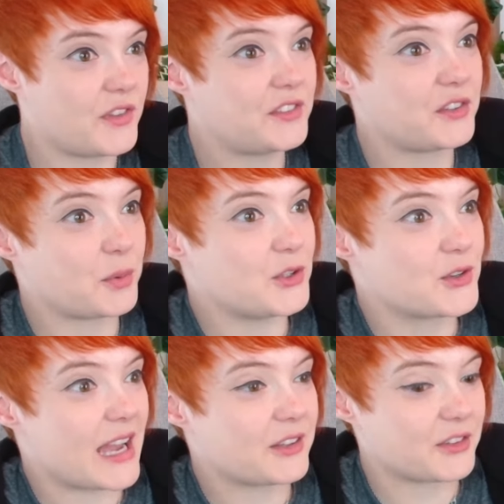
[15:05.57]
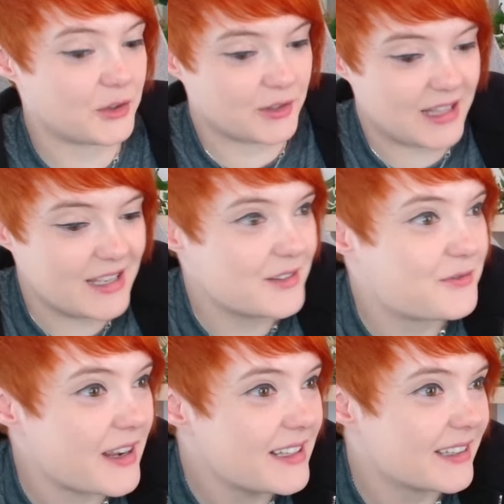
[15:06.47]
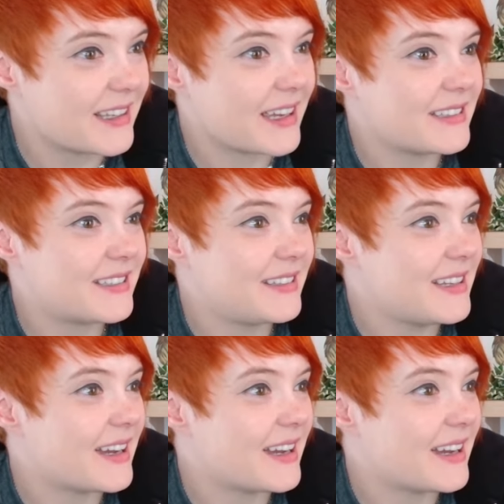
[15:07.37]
this is when you guys look like finally getting to see